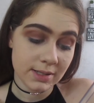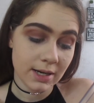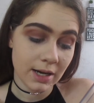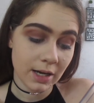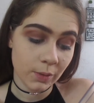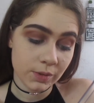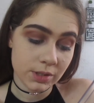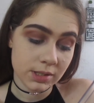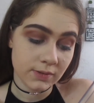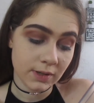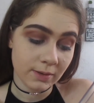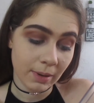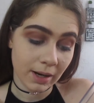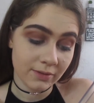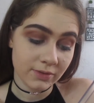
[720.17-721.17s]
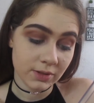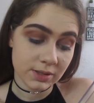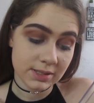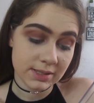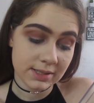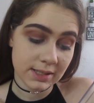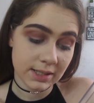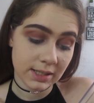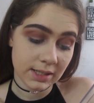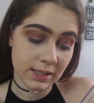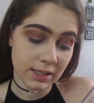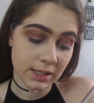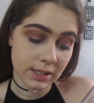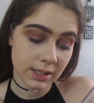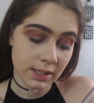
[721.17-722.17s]
in here, which is very bad for your
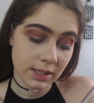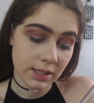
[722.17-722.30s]
skin.